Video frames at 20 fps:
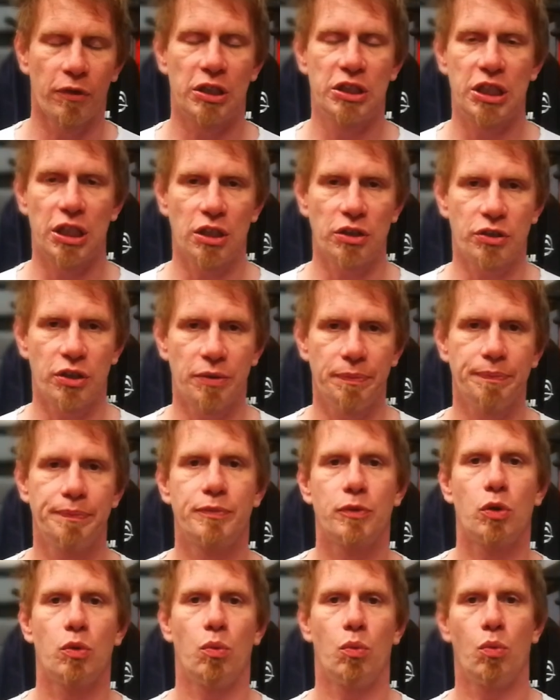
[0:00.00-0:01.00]
children,
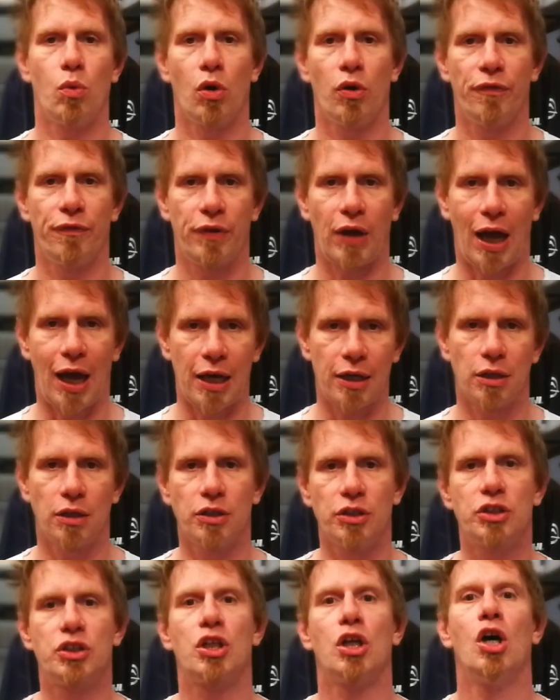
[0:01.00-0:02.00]
one for
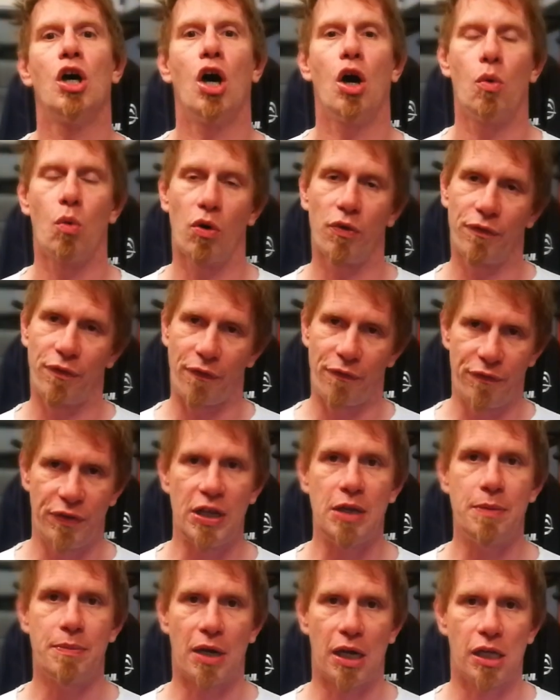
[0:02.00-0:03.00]
adults, and one for
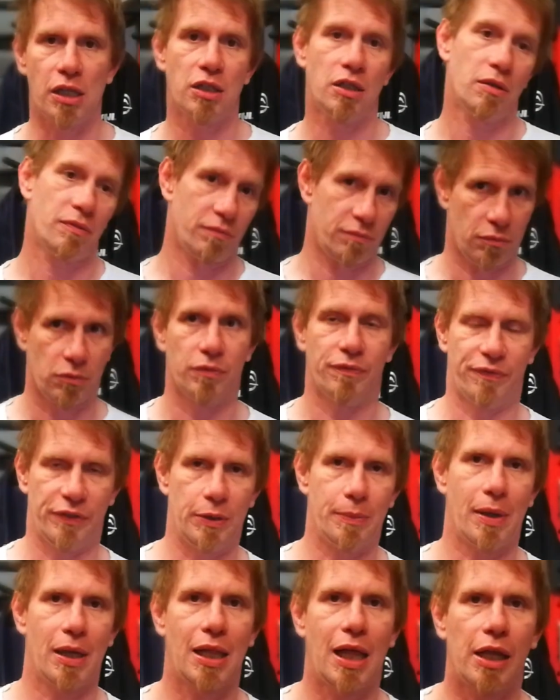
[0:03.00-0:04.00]
female
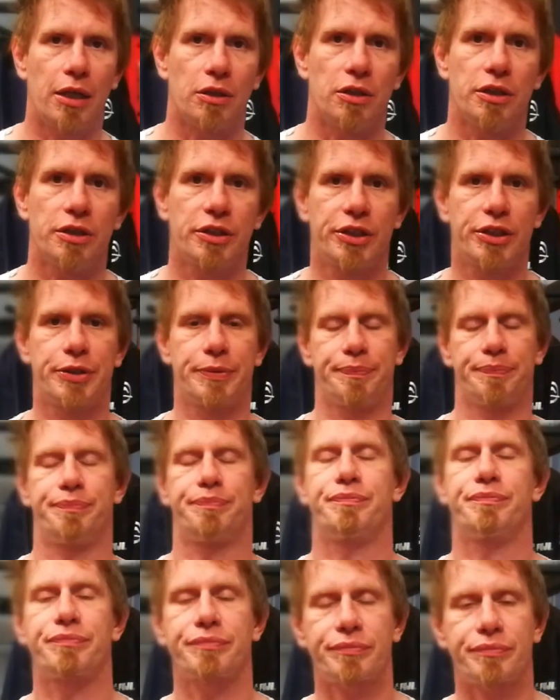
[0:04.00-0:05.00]
adults.
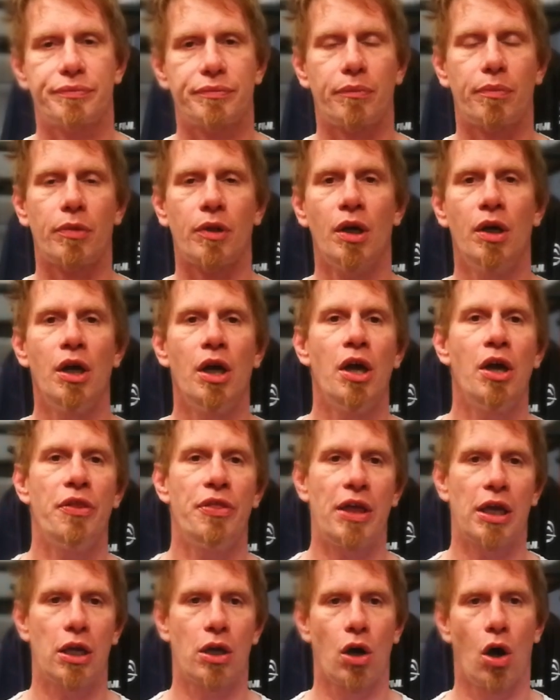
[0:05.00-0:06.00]

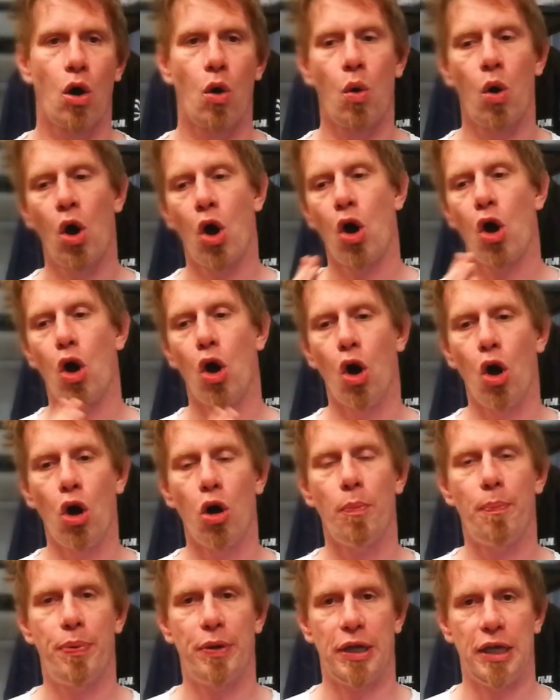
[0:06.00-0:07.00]
They go
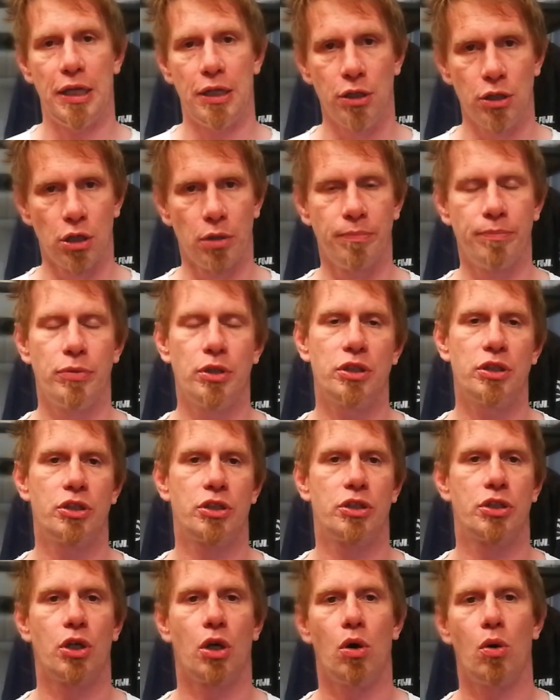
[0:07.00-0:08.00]
up in numbers,
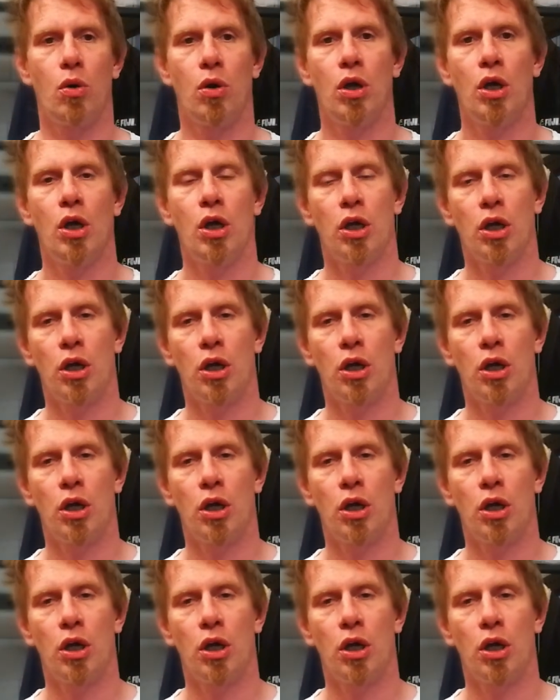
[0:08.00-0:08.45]
so